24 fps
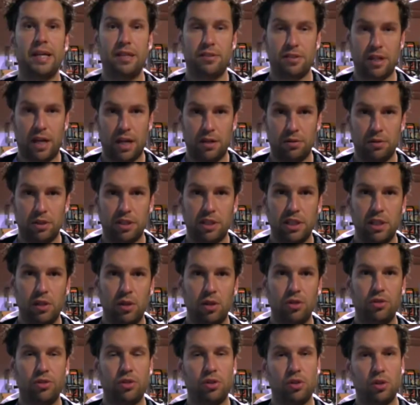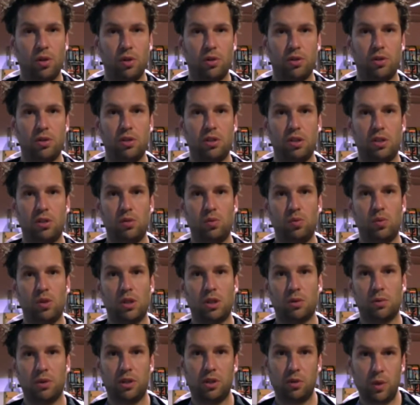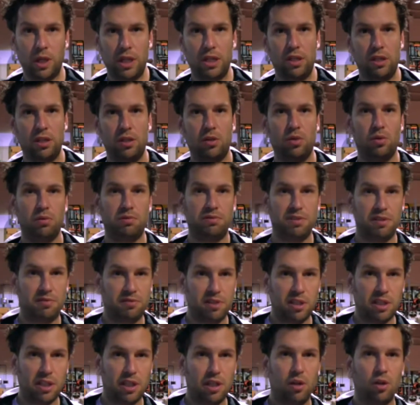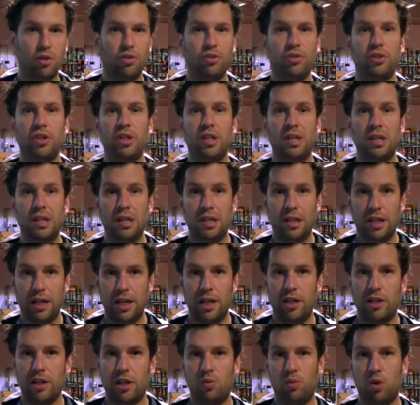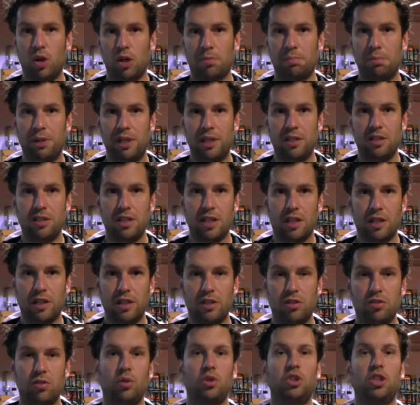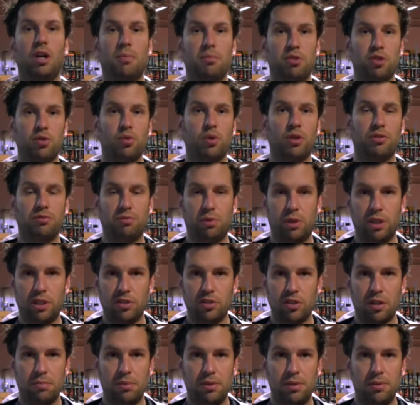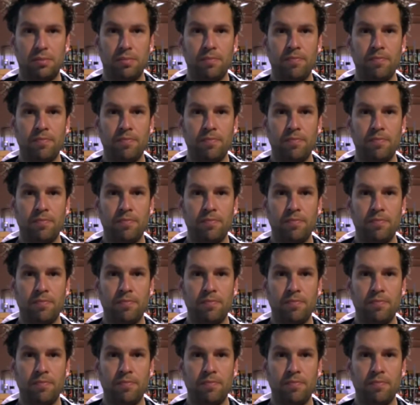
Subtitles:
is 100 kilos, you know you need to work with 20 to 50 kilos and then work ballistically, so jump squats, for example.